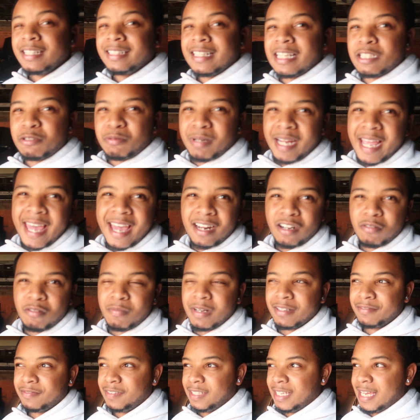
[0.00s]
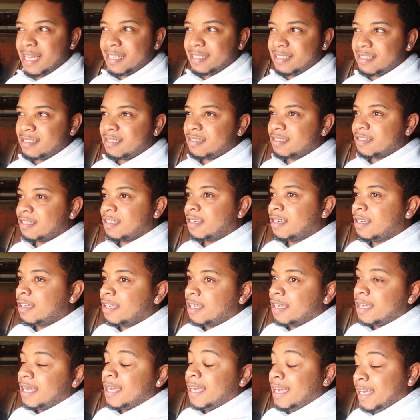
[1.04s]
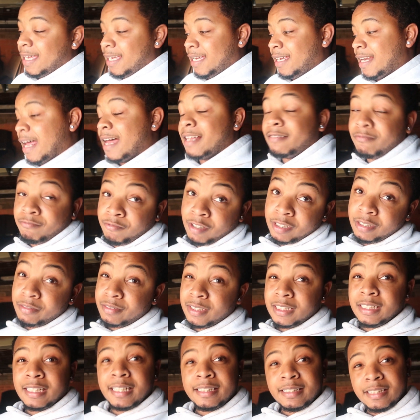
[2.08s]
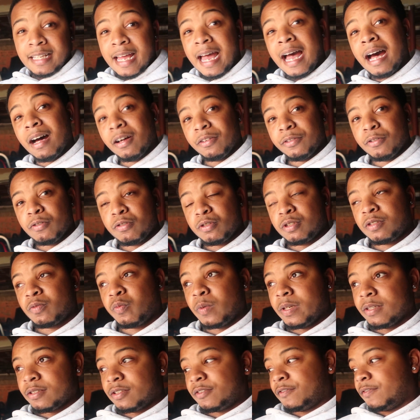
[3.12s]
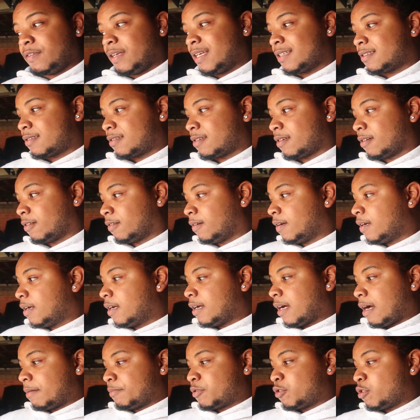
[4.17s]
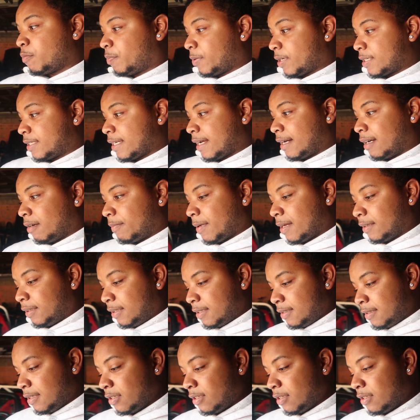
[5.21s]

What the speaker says: That's what I had on my VS's, and I really like how those wheels fit. So I'm super excited about these.